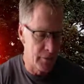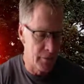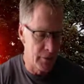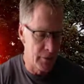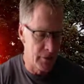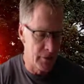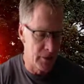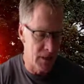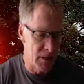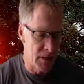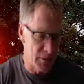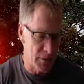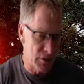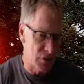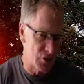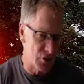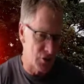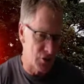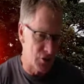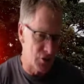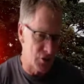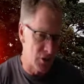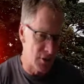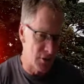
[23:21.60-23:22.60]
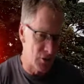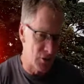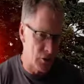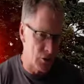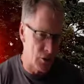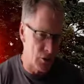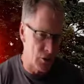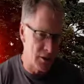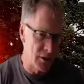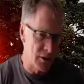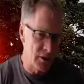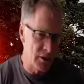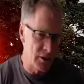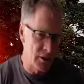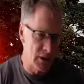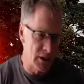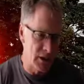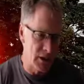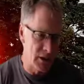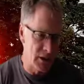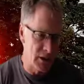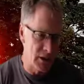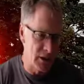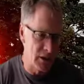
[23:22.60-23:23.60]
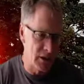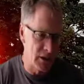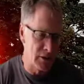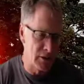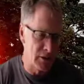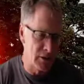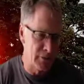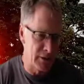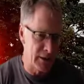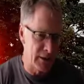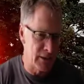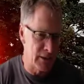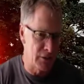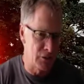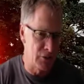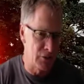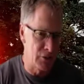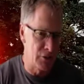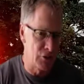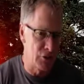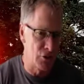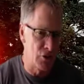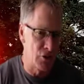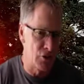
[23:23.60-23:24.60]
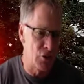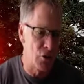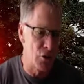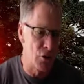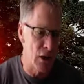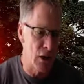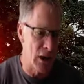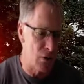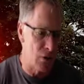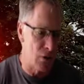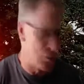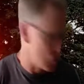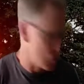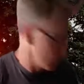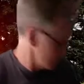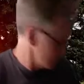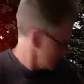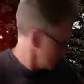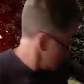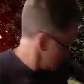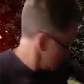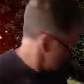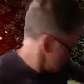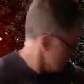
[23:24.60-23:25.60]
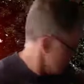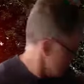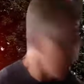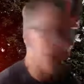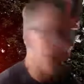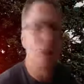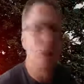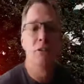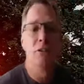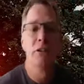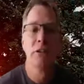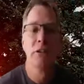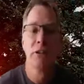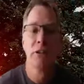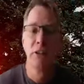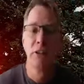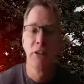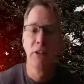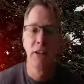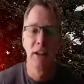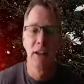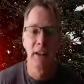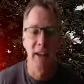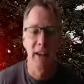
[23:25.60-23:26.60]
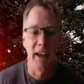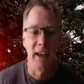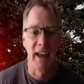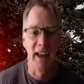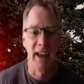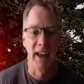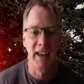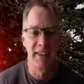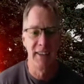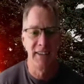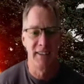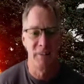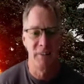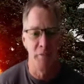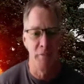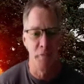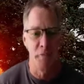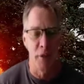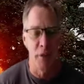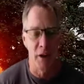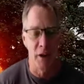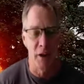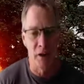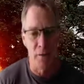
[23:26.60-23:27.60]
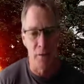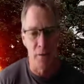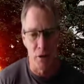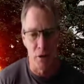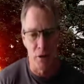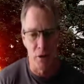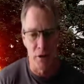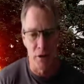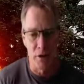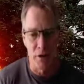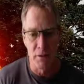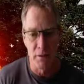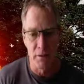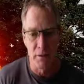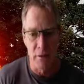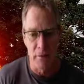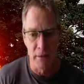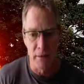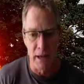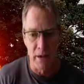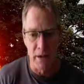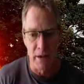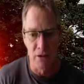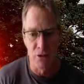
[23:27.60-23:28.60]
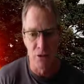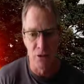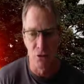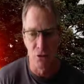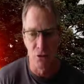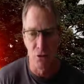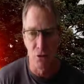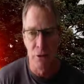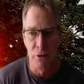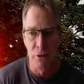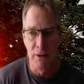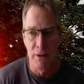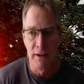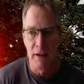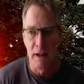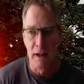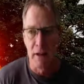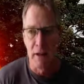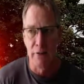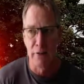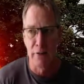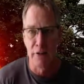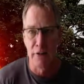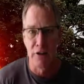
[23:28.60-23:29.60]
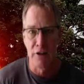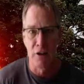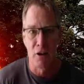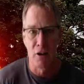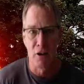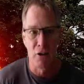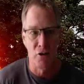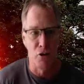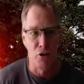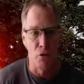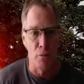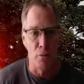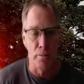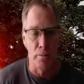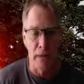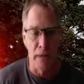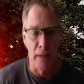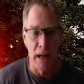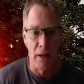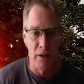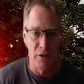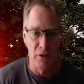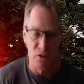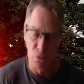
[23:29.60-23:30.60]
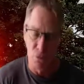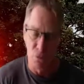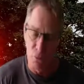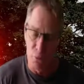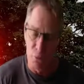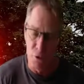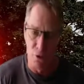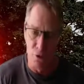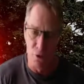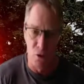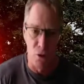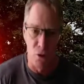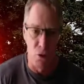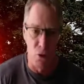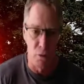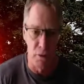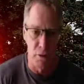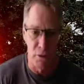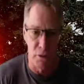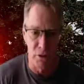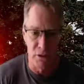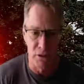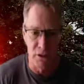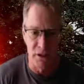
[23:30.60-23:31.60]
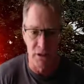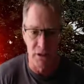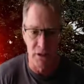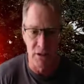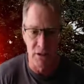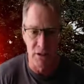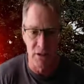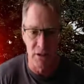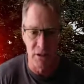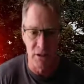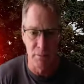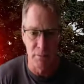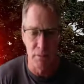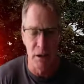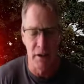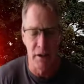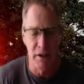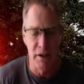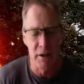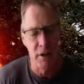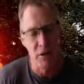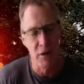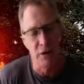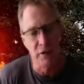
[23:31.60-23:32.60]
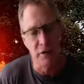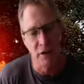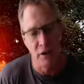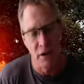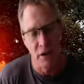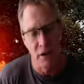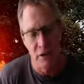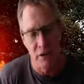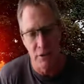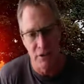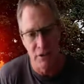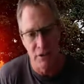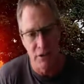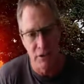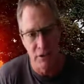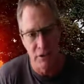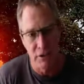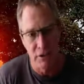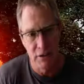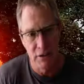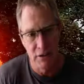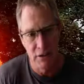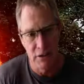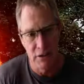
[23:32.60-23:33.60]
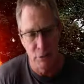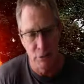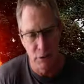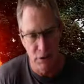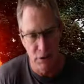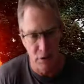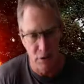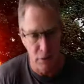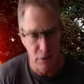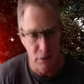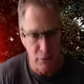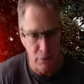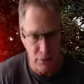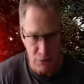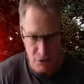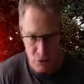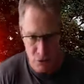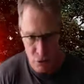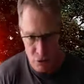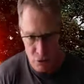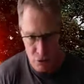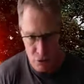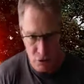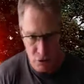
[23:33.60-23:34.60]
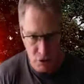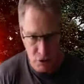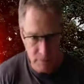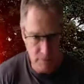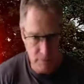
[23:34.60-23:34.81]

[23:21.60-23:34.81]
demonstrate quite easily and effectively to show how good Immunical can bring our body back to a physiological balance, or what we call homeostasis, by increasing our resiliency within our physiology.